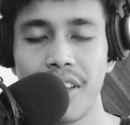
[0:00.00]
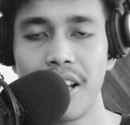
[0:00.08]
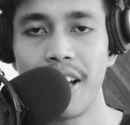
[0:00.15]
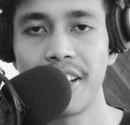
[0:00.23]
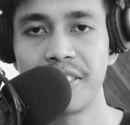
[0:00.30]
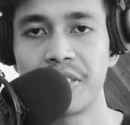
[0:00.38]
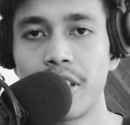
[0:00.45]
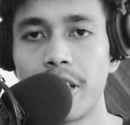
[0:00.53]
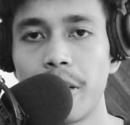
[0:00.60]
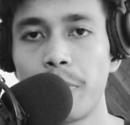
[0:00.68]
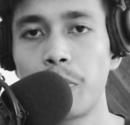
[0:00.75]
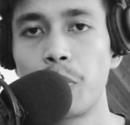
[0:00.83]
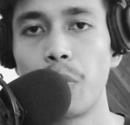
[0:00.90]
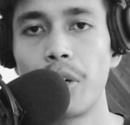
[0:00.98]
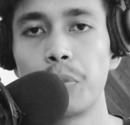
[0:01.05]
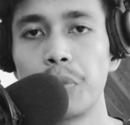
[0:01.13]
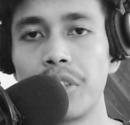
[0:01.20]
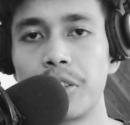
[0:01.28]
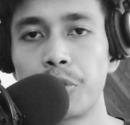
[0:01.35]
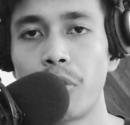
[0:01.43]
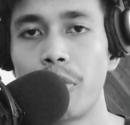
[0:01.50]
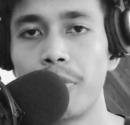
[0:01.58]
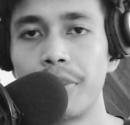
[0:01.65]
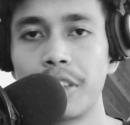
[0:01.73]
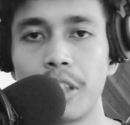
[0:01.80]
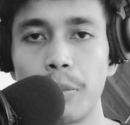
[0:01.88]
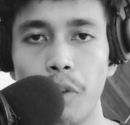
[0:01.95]
a startup where we are
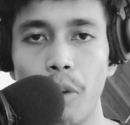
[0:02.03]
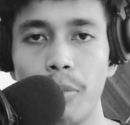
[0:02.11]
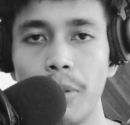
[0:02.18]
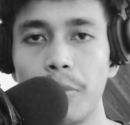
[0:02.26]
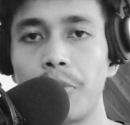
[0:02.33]
solving the problem